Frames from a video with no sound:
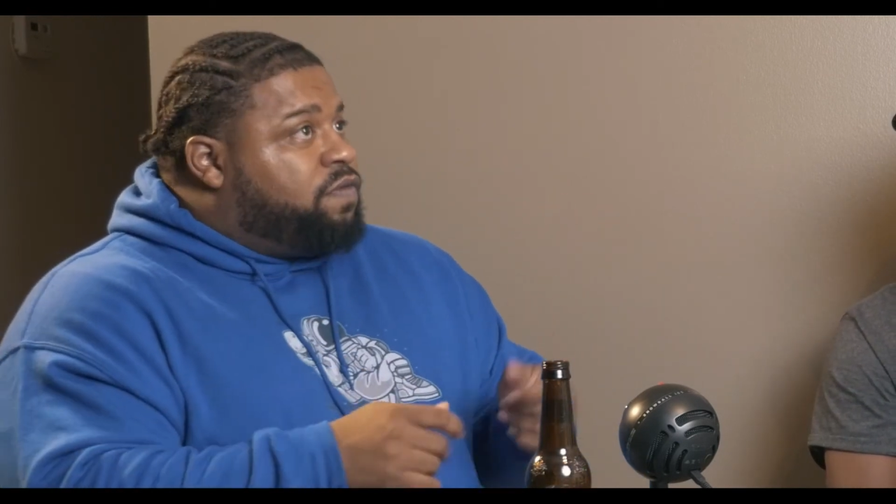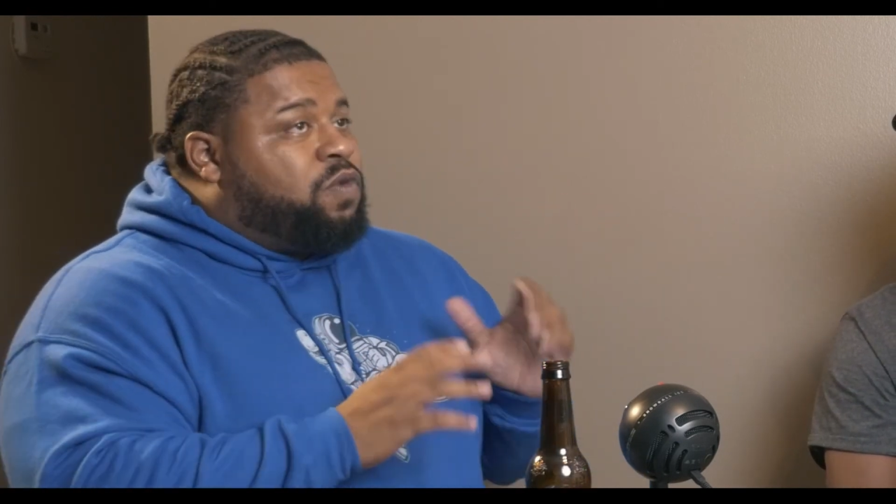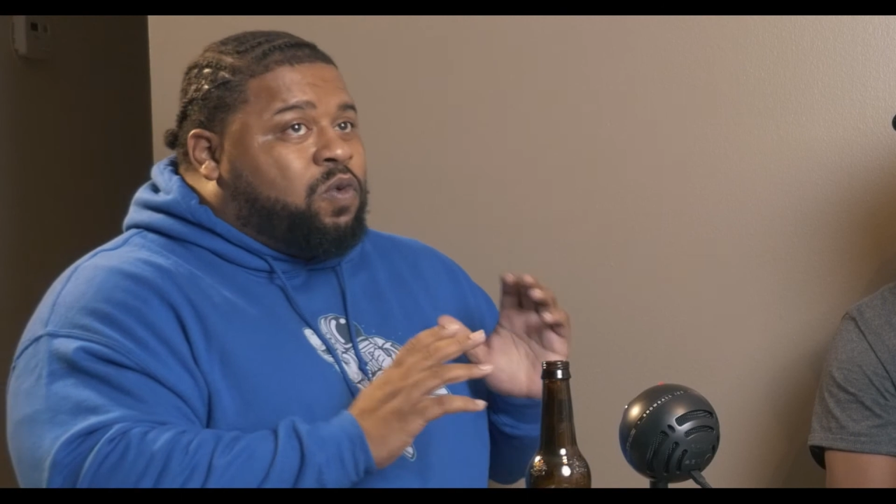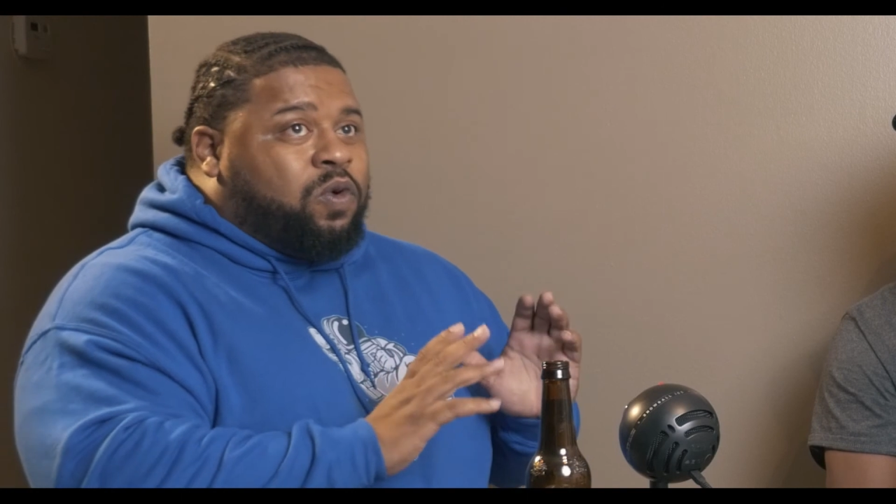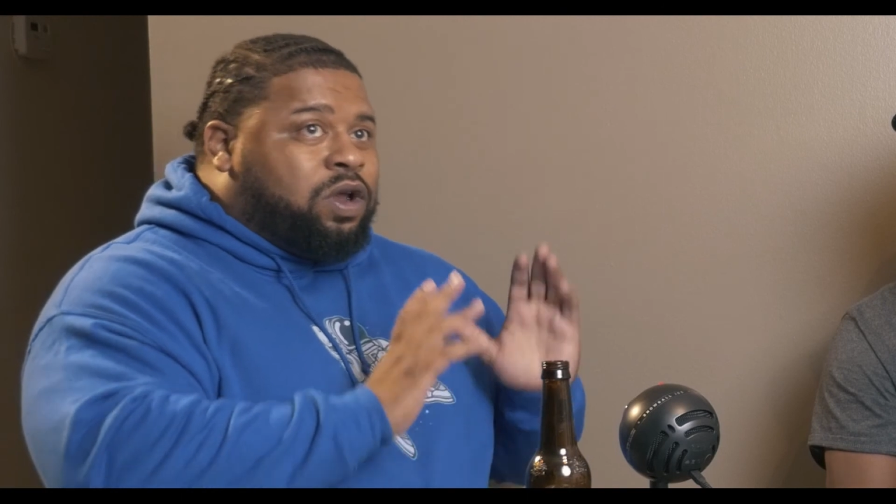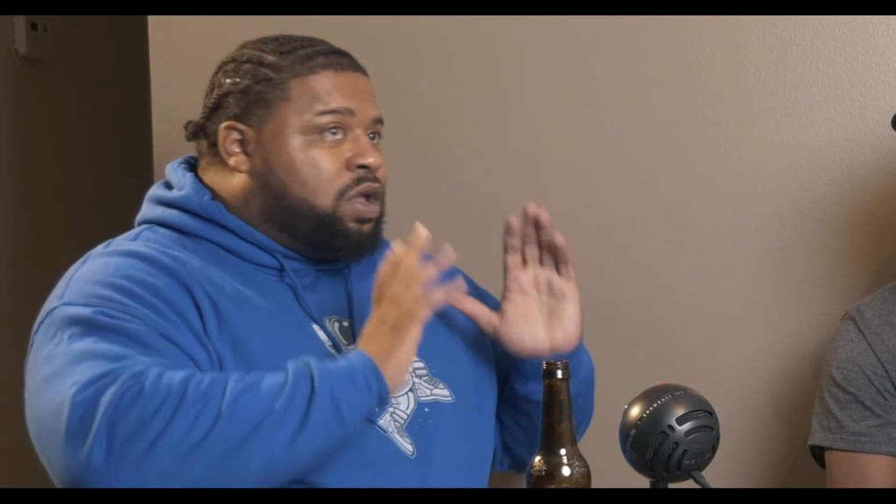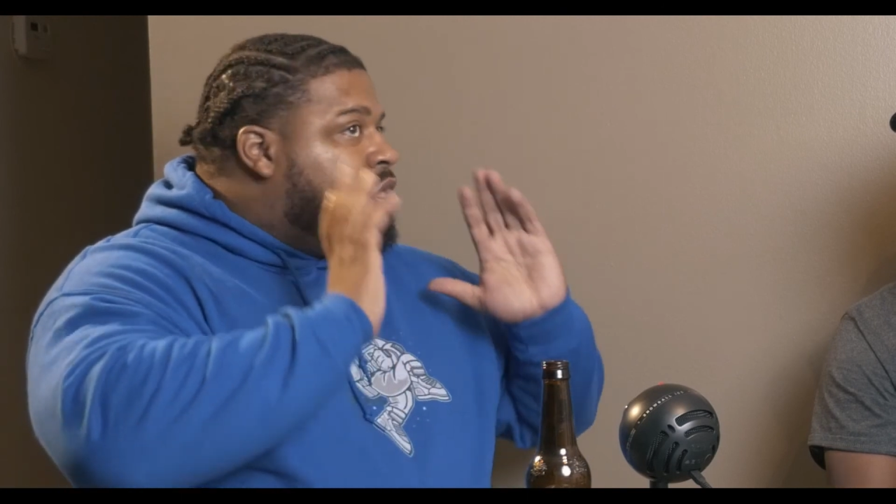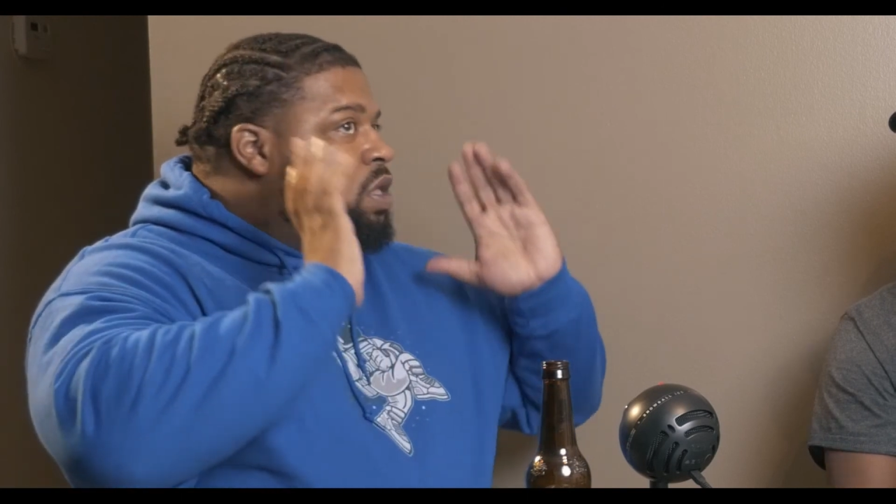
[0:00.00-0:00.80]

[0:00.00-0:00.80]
for